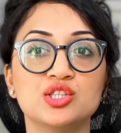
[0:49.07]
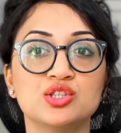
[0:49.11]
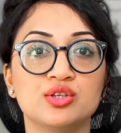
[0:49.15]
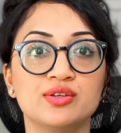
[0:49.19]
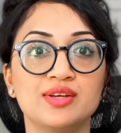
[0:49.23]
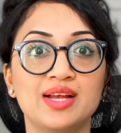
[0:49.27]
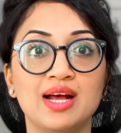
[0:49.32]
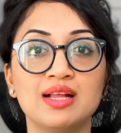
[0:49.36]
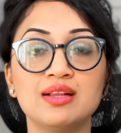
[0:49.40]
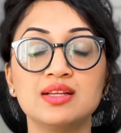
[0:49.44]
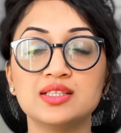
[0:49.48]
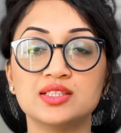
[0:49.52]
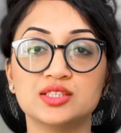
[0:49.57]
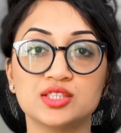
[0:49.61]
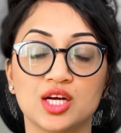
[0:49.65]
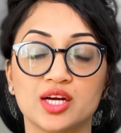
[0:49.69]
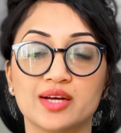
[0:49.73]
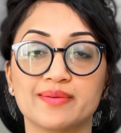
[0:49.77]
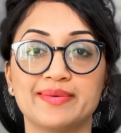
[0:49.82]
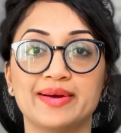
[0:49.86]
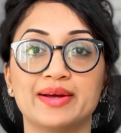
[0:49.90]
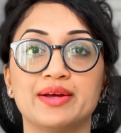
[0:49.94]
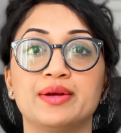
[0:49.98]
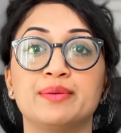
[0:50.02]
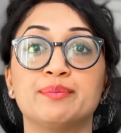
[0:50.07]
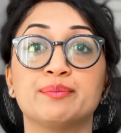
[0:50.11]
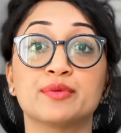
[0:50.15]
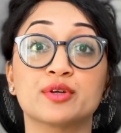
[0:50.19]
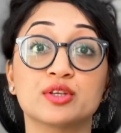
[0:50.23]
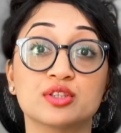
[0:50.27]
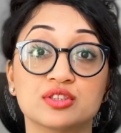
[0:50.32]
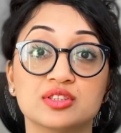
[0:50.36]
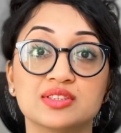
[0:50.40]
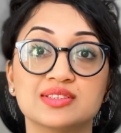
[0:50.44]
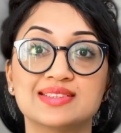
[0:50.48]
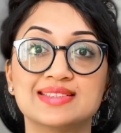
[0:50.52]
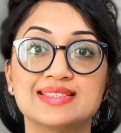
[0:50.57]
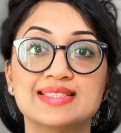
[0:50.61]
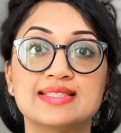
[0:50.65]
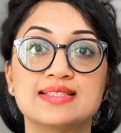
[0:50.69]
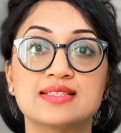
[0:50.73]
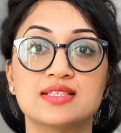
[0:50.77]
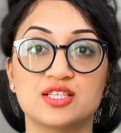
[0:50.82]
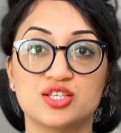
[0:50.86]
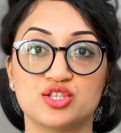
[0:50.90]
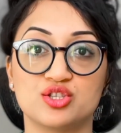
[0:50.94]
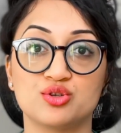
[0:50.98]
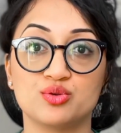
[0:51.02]
now let's talk about emergency
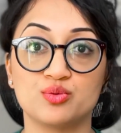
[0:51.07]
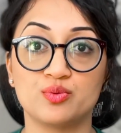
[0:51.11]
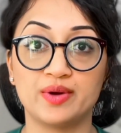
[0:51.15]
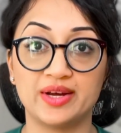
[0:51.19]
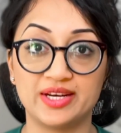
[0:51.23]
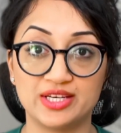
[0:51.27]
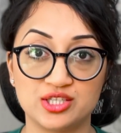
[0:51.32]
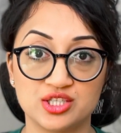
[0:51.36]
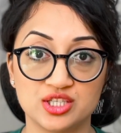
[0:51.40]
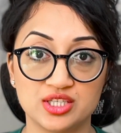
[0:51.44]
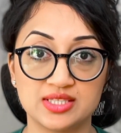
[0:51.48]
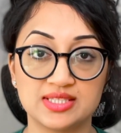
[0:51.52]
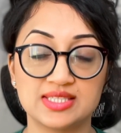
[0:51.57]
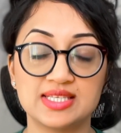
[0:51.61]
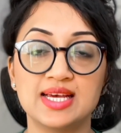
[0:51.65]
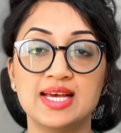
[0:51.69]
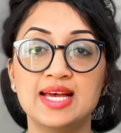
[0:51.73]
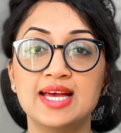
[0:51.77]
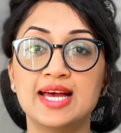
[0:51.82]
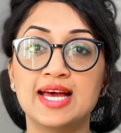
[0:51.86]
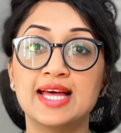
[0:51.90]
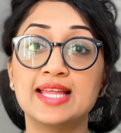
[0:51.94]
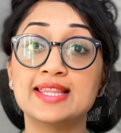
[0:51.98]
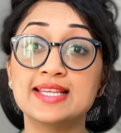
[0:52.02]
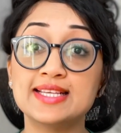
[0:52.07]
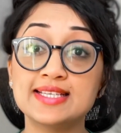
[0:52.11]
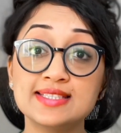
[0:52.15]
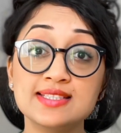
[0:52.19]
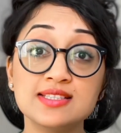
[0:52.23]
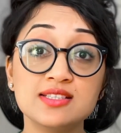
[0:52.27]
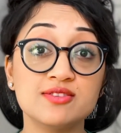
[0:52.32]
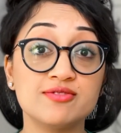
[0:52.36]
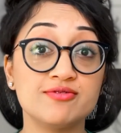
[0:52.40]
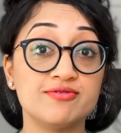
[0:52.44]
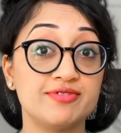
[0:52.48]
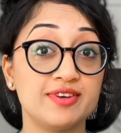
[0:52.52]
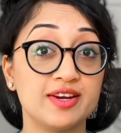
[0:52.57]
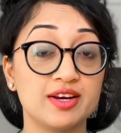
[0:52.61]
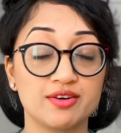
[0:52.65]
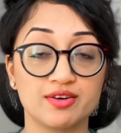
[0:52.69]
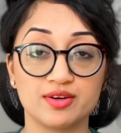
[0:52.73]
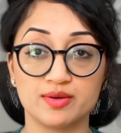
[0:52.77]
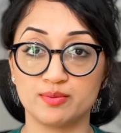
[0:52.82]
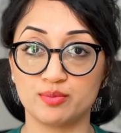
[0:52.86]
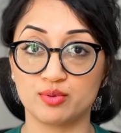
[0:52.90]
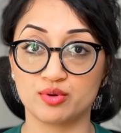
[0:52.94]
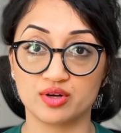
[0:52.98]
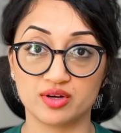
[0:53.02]
situations. And this is very
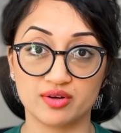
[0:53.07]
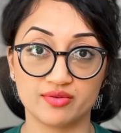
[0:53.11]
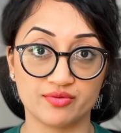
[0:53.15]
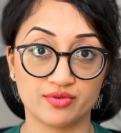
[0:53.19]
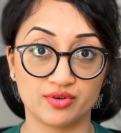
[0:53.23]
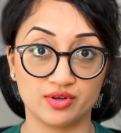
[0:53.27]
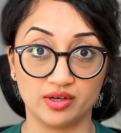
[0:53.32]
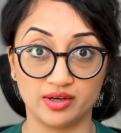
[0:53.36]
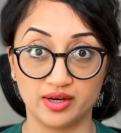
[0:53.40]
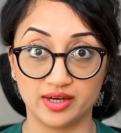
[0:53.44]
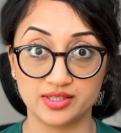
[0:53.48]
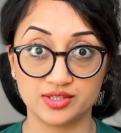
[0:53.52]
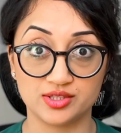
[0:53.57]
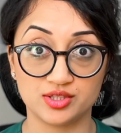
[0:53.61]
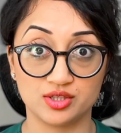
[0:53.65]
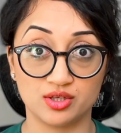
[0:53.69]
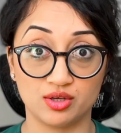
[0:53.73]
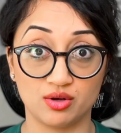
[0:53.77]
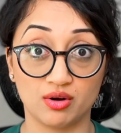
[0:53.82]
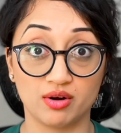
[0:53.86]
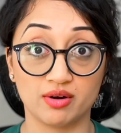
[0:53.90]
important for you guys to know, all